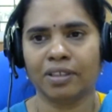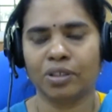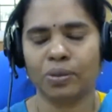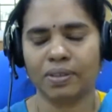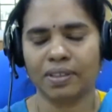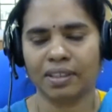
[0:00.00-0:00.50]

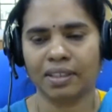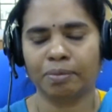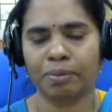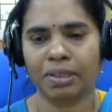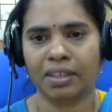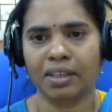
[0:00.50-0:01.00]
geosynthetic
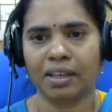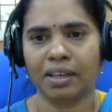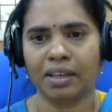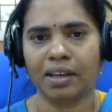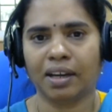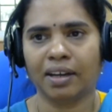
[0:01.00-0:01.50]
material
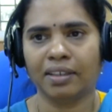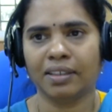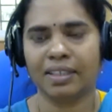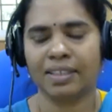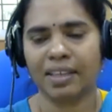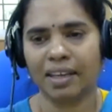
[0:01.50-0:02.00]
and the
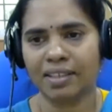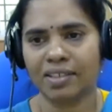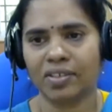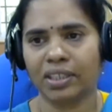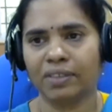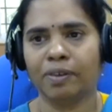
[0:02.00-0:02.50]
design
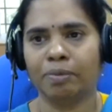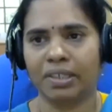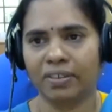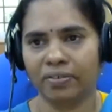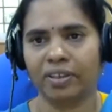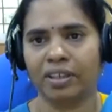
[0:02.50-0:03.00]
strength will be
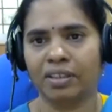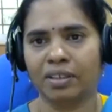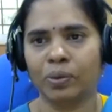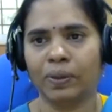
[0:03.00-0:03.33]
different to